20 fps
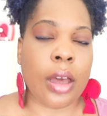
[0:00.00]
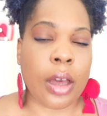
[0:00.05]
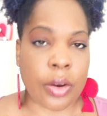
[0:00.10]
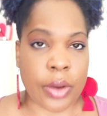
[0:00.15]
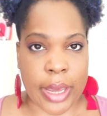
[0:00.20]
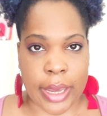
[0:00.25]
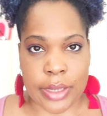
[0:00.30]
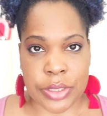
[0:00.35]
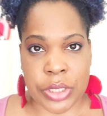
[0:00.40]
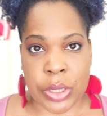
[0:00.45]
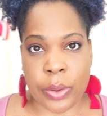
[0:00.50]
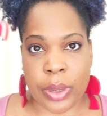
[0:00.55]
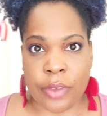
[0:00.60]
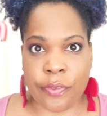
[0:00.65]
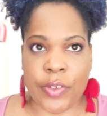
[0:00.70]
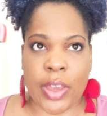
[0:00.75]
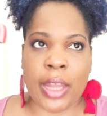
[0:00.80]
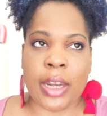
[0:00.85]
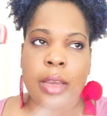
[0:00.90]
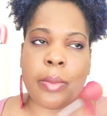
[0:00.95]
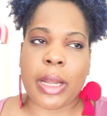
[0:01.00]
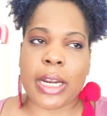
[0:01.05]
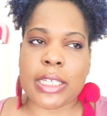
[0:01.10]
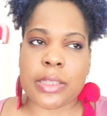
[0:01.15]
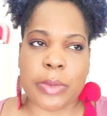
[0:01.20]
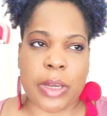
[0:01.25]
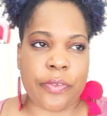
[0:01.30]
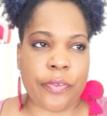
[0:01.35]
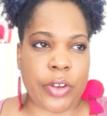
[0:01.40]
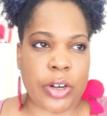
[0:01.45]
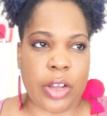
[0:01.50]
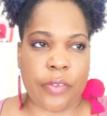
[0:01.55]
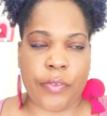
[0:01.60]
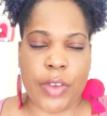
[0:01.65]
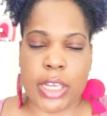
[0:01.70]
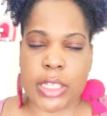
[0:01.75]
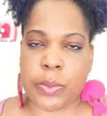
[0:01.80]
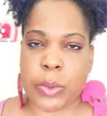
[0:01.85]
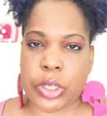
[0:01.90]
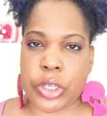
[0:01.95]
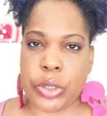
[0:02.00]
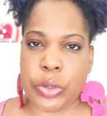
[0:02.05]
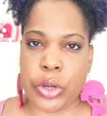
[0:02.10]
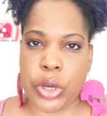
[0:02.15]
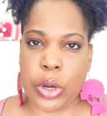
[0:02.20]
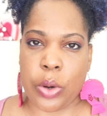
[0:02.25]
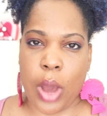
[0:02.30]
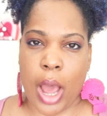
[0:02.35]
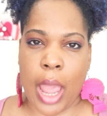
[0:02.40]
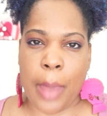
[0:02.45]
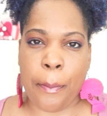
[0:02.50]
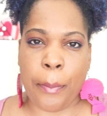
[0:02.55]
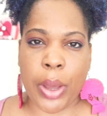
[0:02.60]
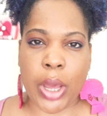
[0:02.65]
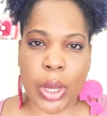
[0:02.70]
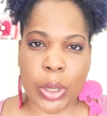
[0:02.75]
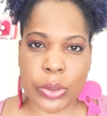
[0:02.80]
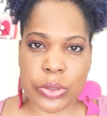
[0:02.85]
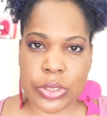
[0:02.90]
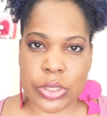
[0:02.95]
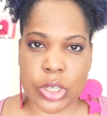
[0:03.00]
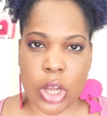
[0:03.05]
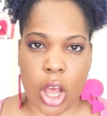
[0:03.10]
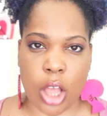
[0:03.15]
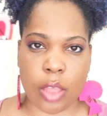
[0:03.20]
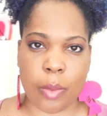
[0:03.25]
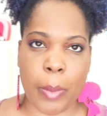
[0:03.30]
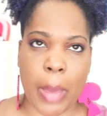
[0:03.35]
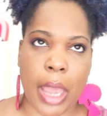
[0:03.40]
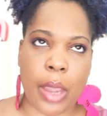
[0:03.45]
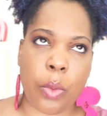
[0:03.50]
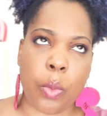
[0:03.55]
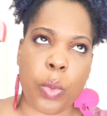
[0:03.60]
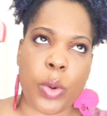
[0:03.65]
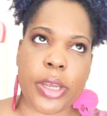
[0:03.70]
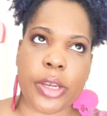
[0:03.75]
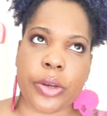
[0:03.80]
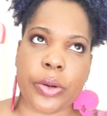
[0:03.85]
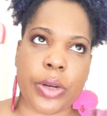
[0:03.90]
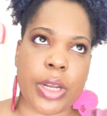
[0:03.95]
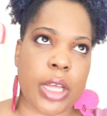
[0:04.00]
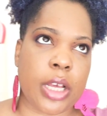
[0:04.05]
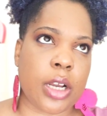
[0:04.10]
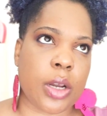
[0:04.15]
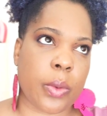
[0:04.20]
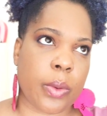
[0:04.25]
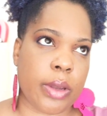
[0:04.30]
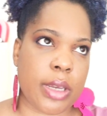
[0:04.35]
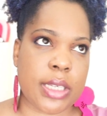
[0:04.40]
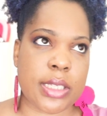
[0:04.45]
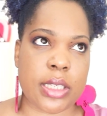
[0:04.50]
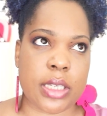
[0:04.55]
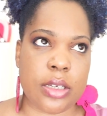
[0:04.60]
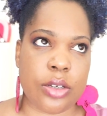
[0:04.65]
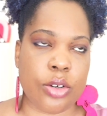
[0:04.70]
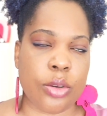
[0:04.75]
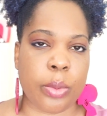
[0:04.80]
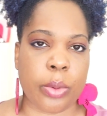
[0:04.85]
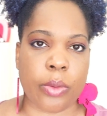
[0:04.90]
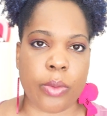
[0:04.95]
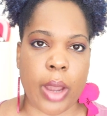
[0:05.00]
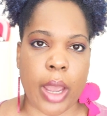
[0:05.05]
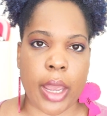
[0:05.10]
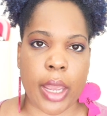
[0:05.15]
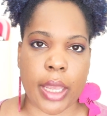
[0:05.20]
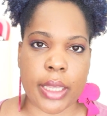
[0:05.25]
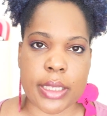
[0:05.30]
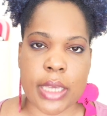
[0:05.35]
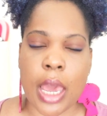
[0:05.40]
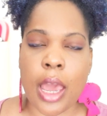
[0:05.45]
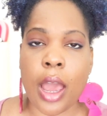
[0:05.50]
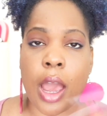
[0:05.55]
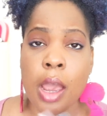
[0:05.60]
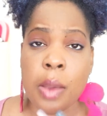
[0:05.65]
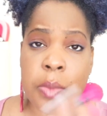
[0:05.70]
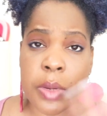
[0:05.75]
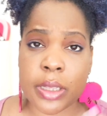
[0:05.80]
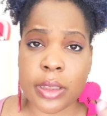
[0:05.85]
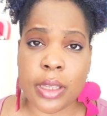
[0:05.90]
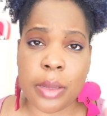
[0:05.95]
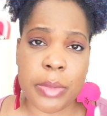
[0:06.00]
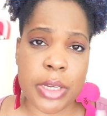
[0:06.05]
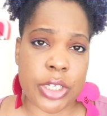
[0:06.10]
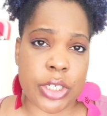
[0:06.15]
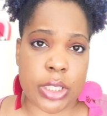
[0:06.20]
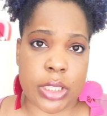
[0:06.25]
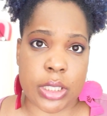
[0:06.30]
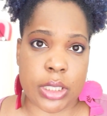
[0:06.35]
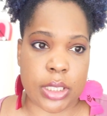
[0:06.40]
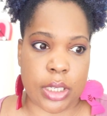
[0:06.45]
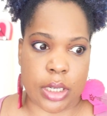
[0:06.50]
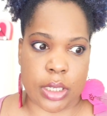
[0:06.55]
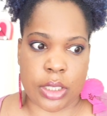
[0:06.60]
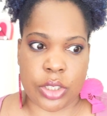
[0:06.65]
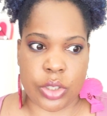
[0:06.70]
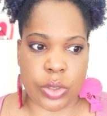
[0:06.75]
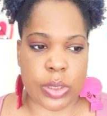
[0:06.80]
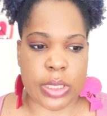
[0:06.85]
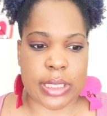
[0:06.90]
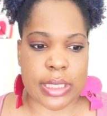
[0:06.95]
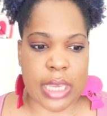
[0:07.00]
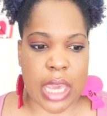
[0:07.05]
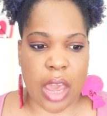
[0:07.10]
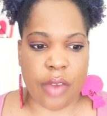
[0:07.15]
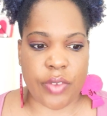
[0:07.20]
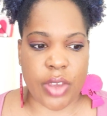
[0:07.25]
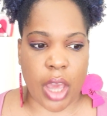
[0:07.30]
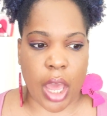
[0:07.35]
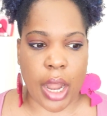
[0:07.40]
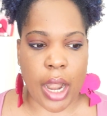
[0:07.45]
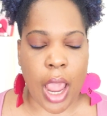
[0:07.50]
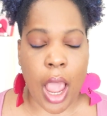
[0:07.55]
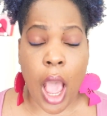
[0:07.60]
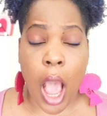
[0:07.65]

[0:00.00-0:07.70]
Okay, so if anybody's my friend on Facebook, I post all of my weird and crazy Uber rides. Let me just do this caveat.